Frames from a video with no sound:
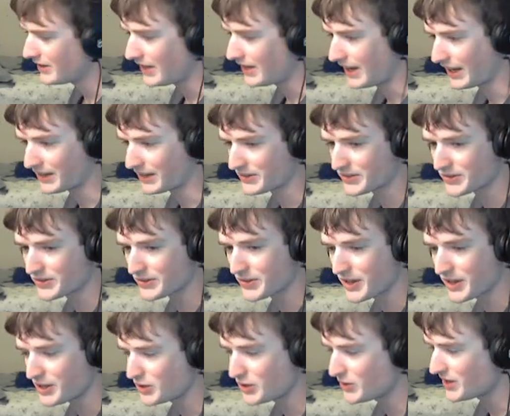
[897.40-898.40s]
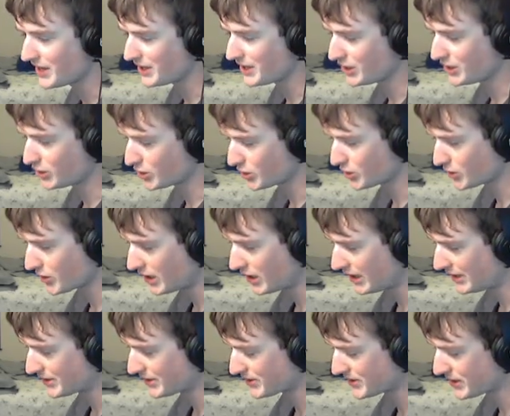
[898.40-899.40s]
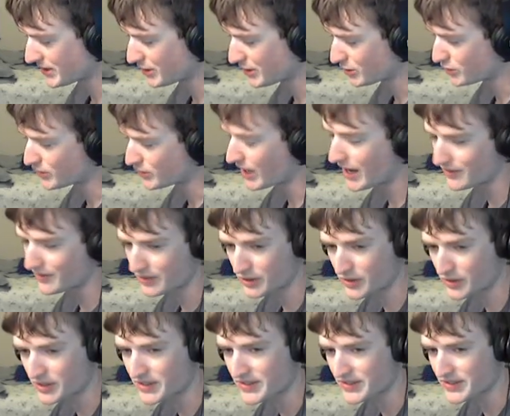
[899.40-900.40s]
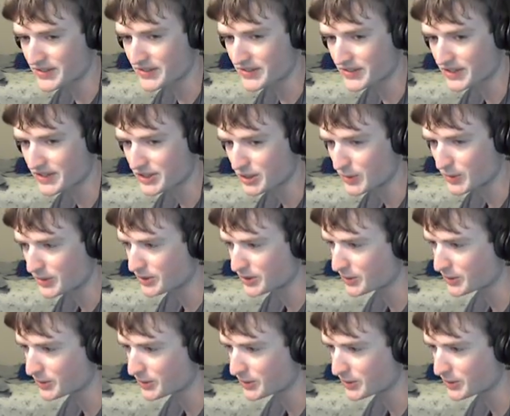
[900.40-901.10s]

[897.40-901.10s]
And so that you get your so that your drive increases, because you want